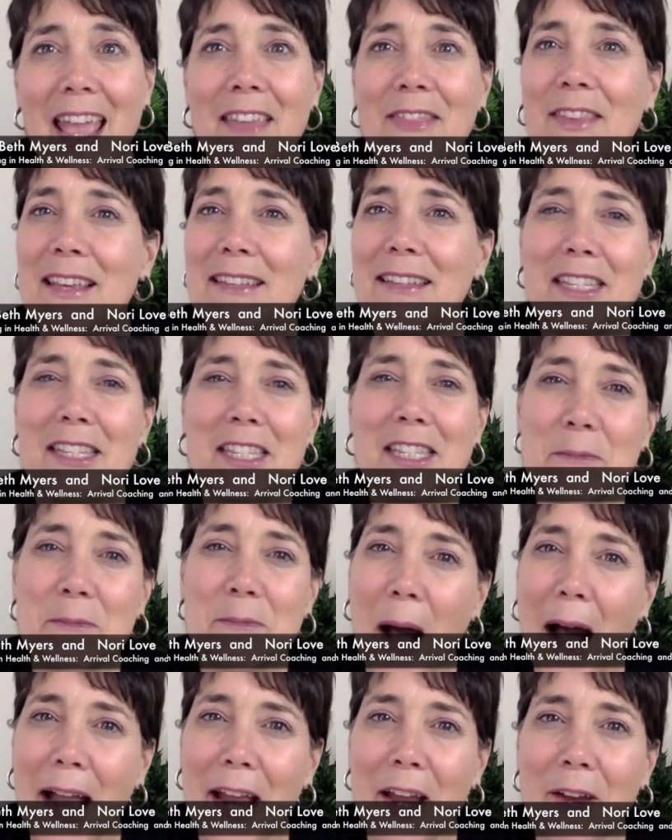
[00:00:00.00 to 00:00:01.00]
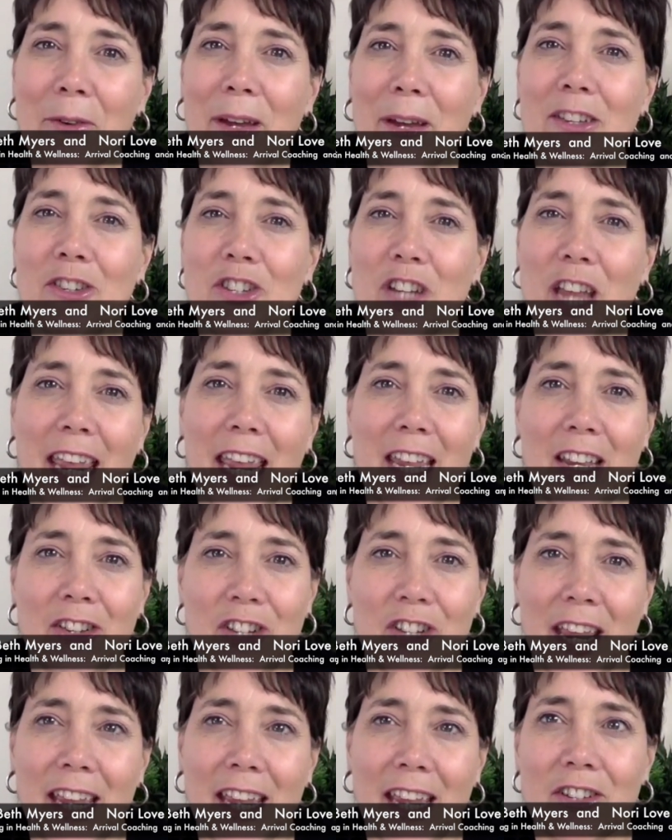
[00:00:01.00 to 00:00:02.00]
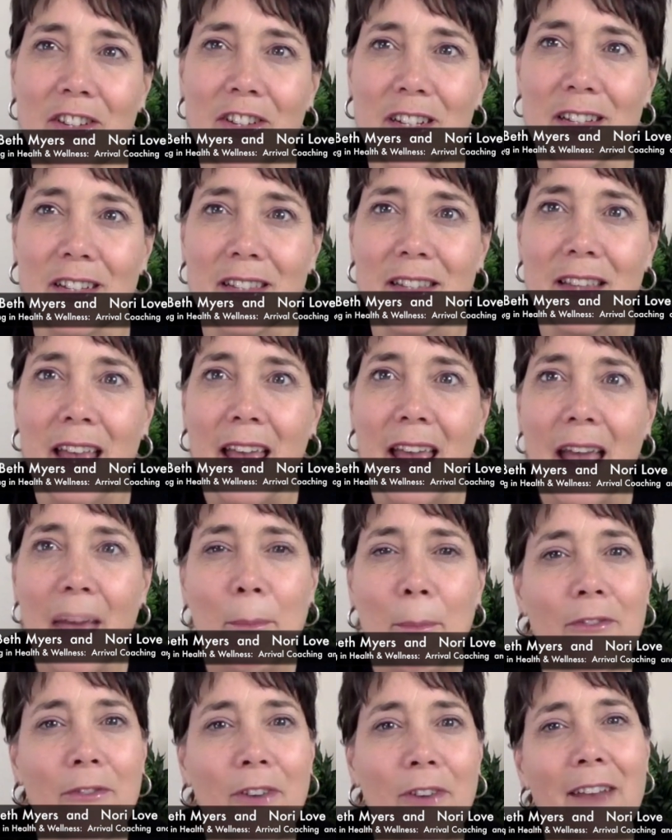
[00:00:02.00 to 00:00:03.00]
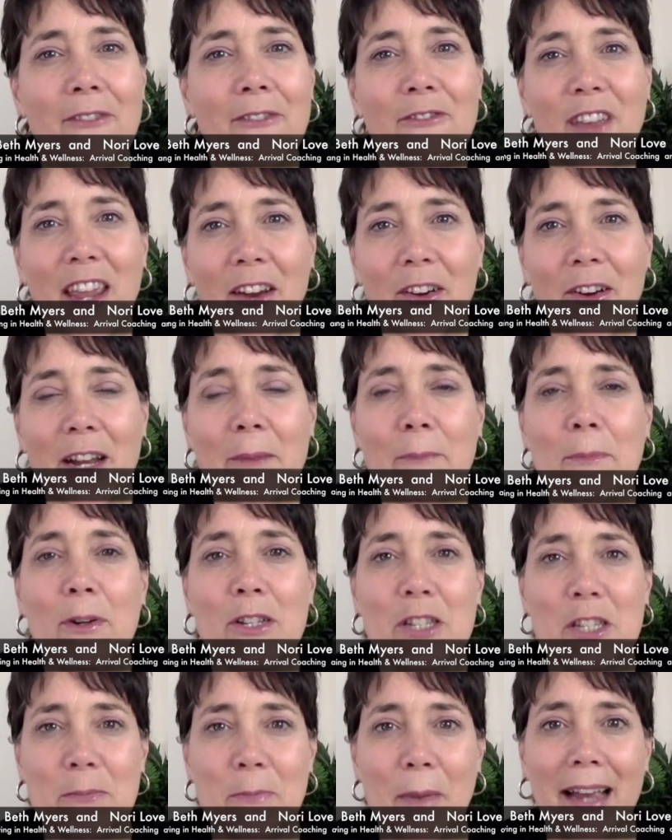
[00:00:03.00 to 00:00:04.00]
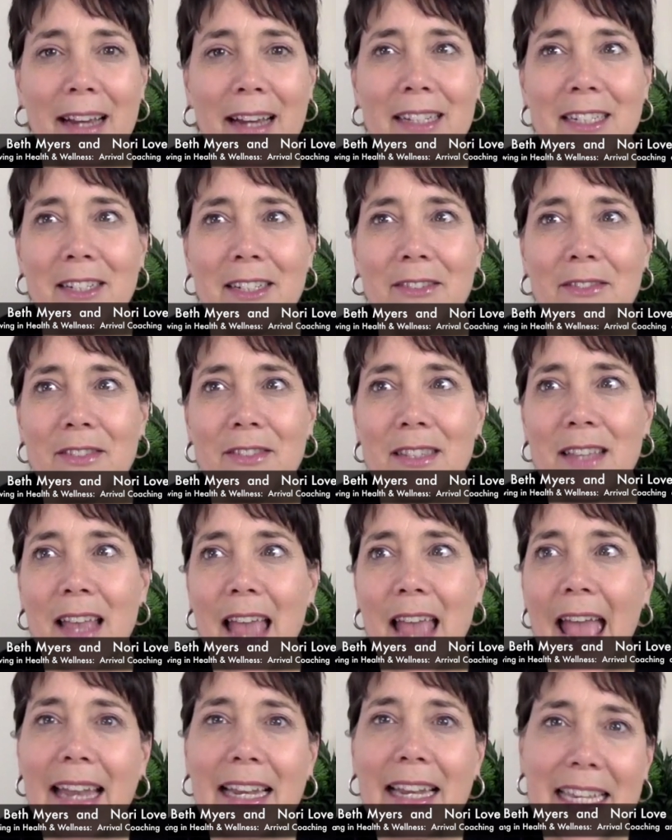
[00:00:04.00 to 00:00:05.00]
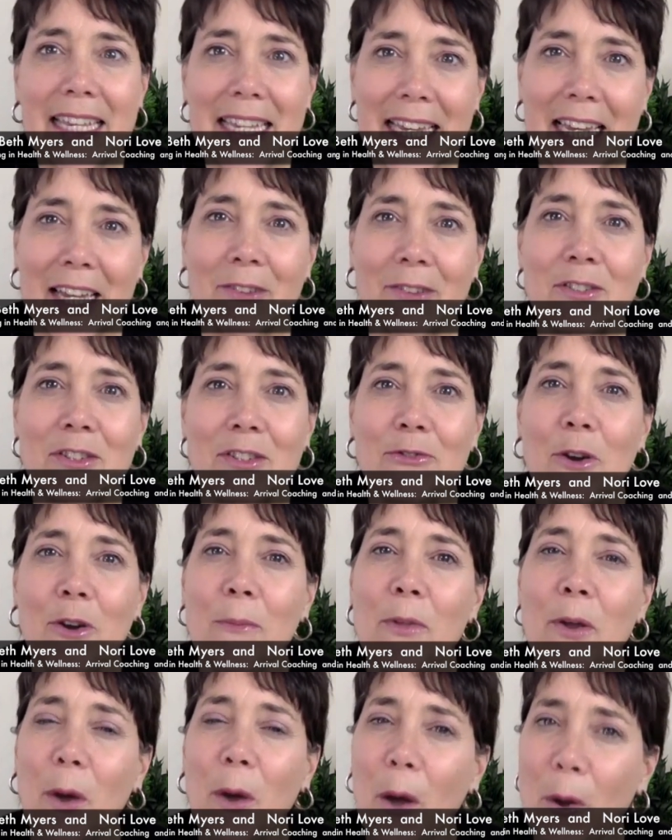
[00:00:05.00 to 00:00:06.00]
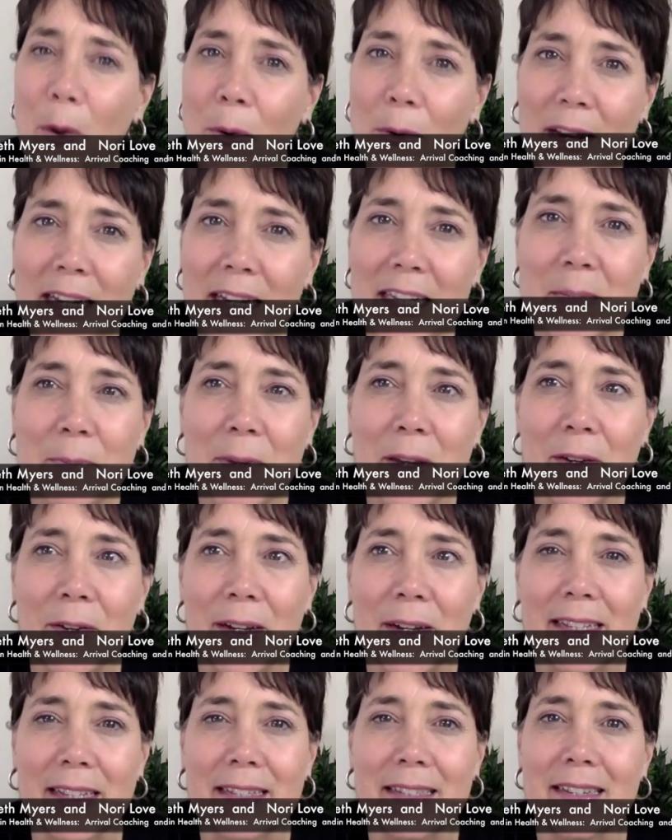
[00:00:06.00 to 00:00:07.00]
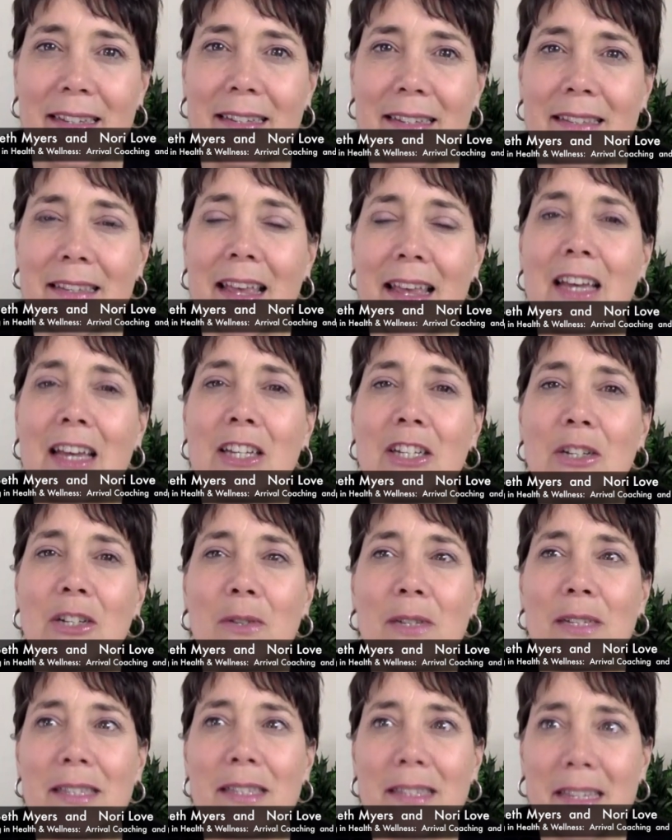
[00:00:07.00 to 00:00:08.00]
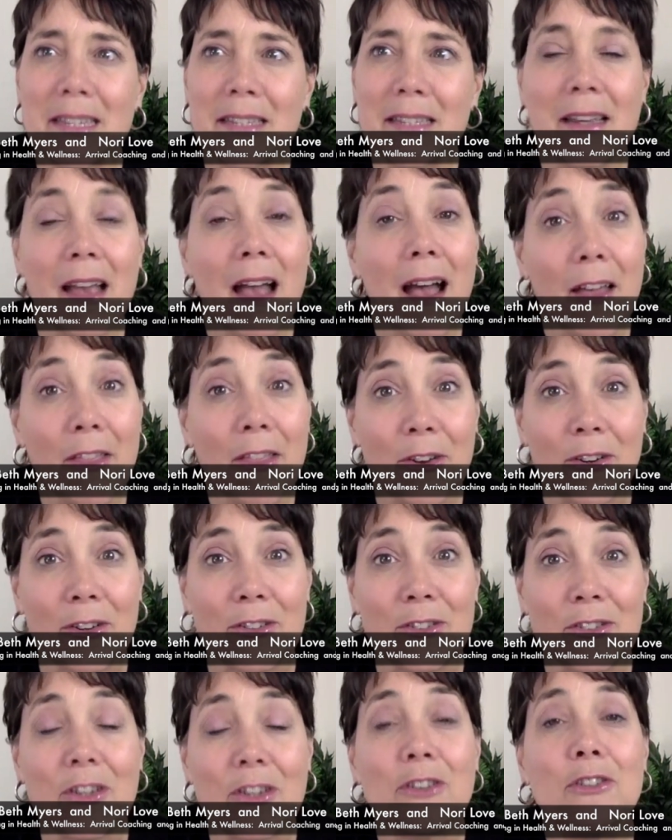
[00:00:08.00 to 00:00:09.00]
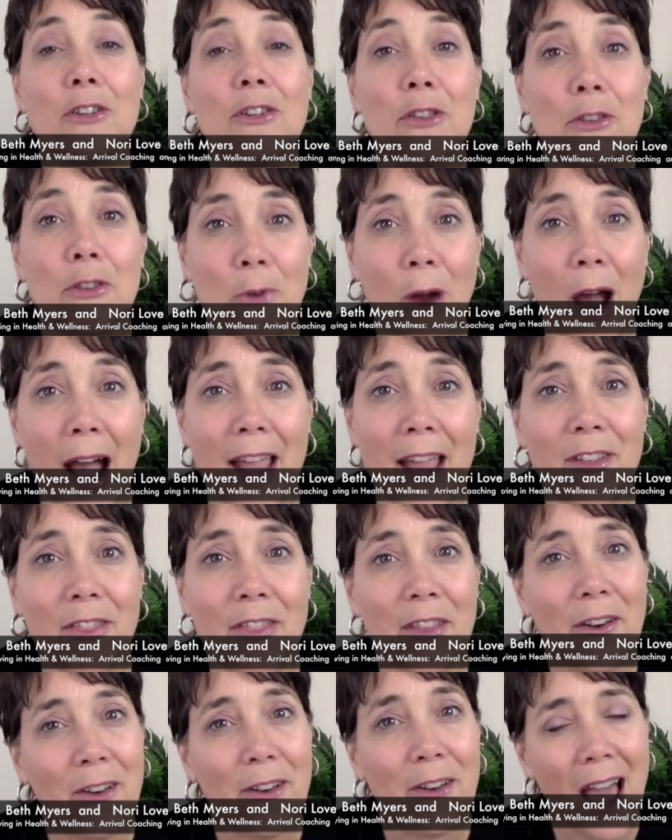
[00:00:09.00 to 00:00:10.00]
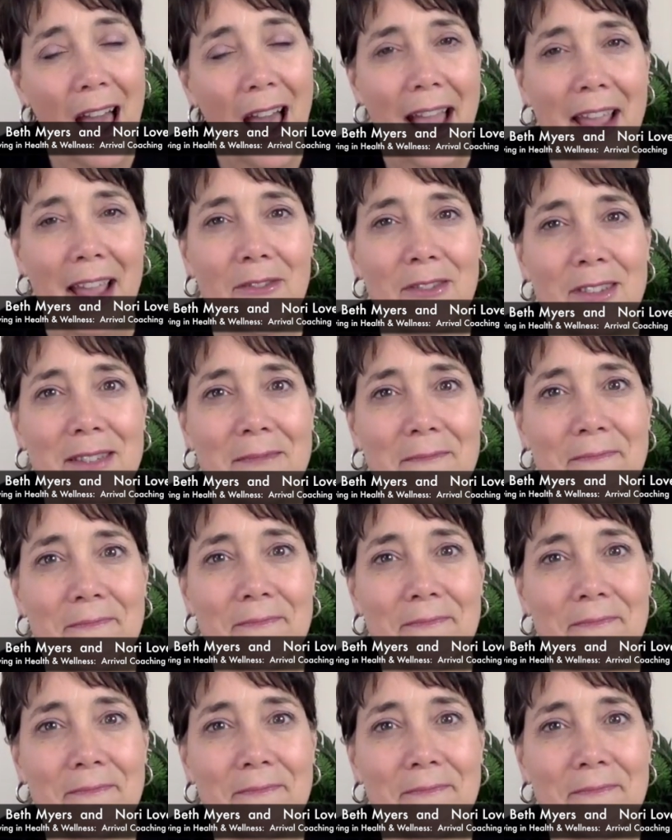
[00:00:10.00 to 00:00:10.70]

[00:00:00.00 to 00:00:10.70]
These inspiring change agents provide varied perspectives and gifts from their own experiences to assist others to thrive in their lives.